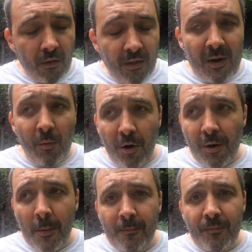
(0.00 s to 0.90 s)
They
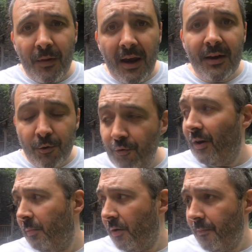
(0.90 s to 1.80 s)
were
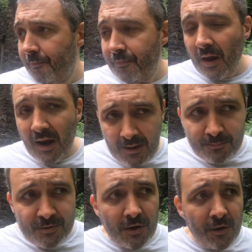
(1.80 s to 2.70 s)
incredible.
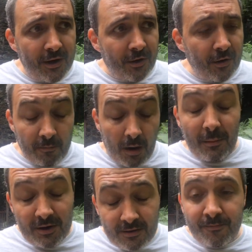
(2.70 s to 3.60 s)
Absolutely, inc I
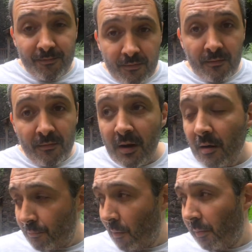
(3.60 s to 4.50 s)
mean,
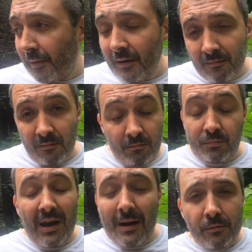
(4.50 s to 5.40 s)
probably,
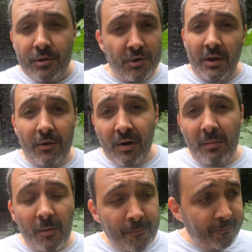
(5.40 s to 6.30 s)
yeah, just
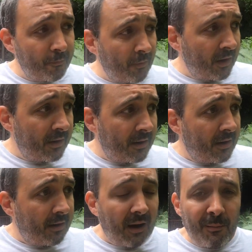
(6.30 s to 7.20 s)
incredible.
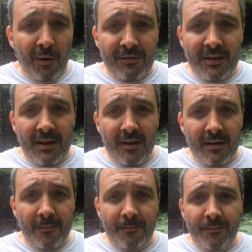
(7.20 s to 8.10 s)
I'm off to get a,
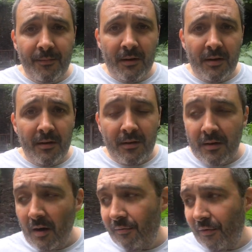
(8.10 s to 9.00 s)

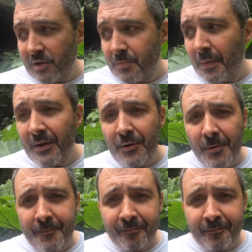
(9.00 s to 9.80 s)
a false beard